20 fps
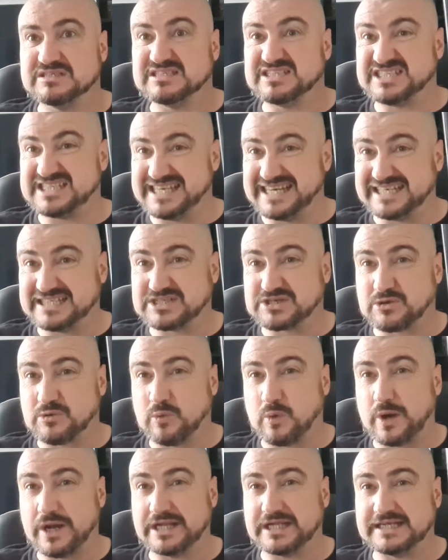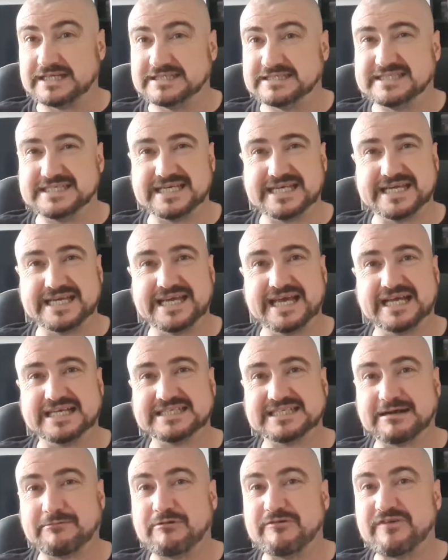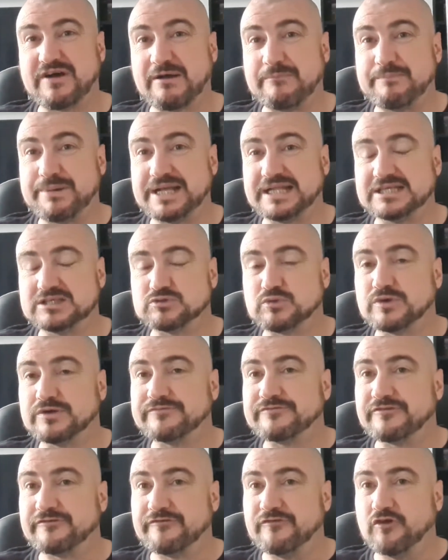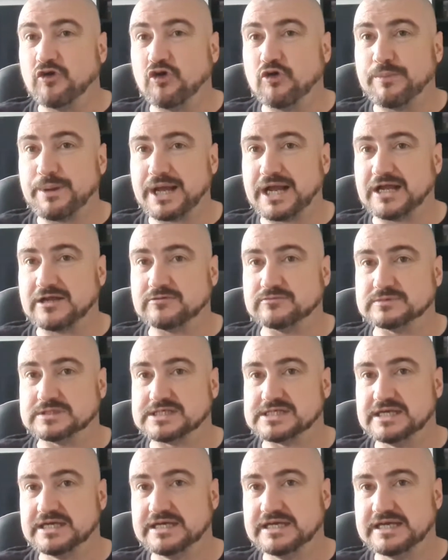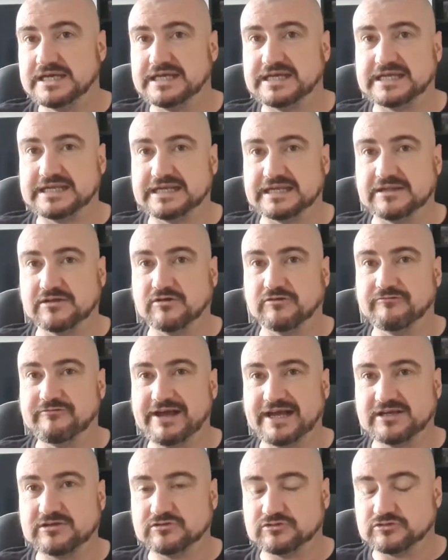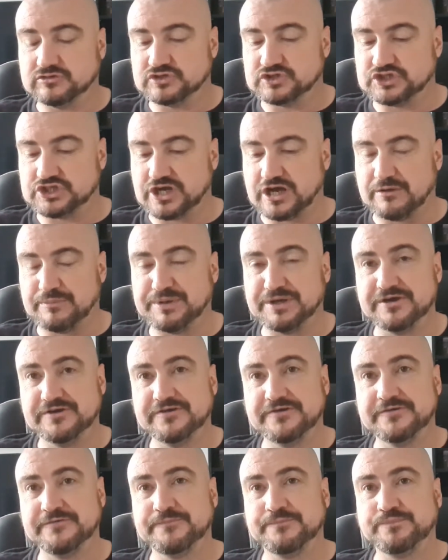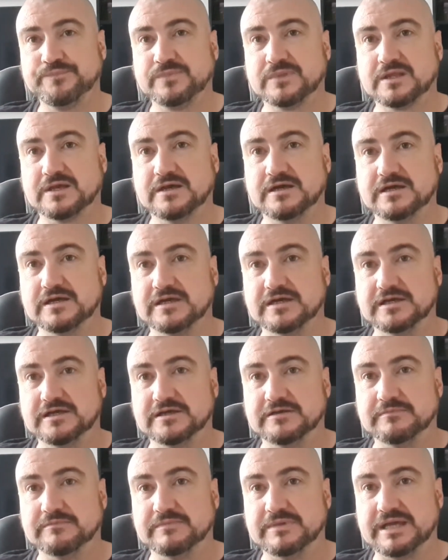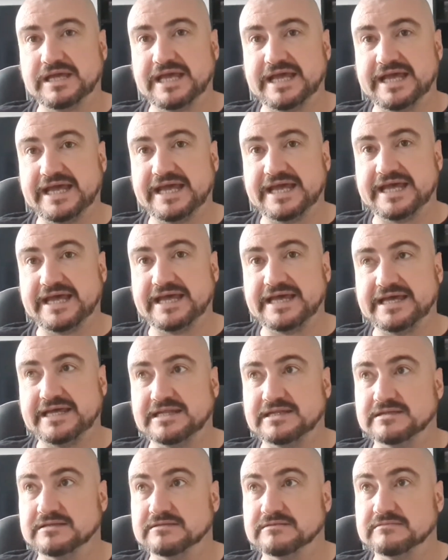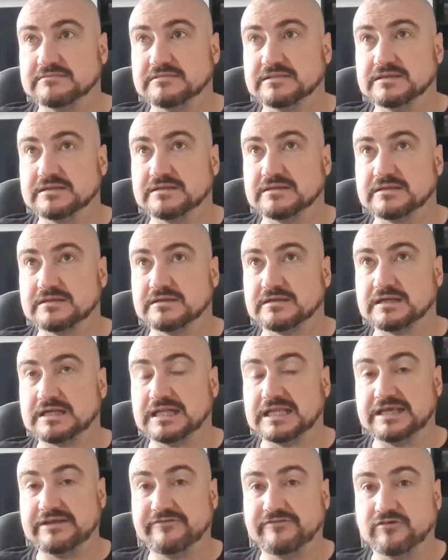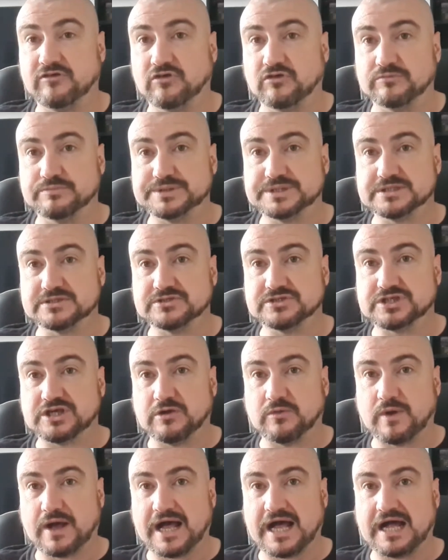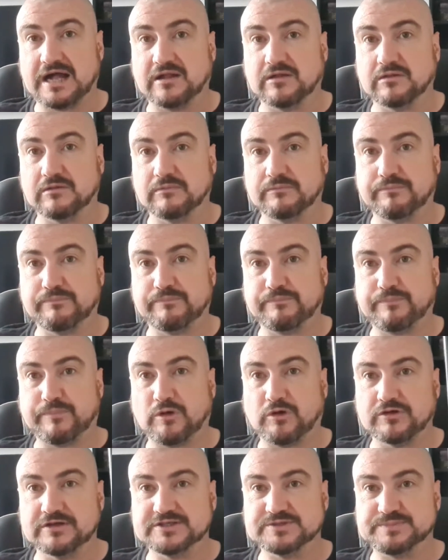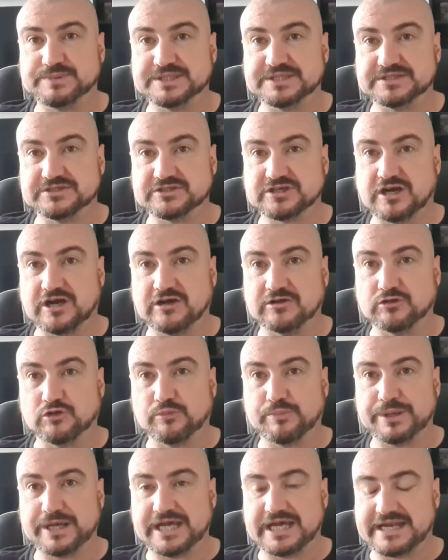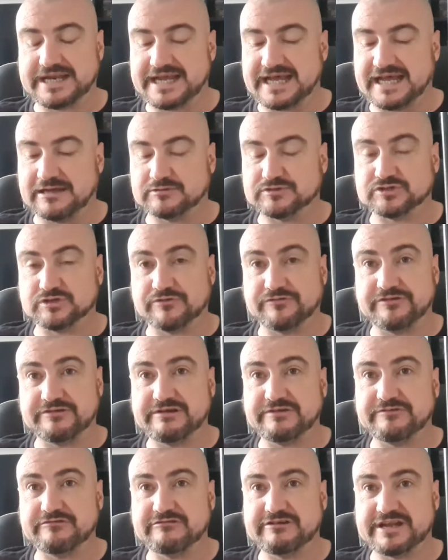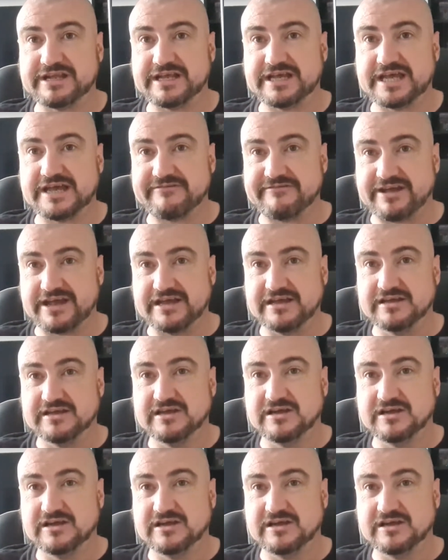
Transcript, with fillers: six quid in CEX. However, I picked this one up for four pounds in a little record shop um, in Cleethorpes. So I'll put his business card up here now. So if you're ever in the area,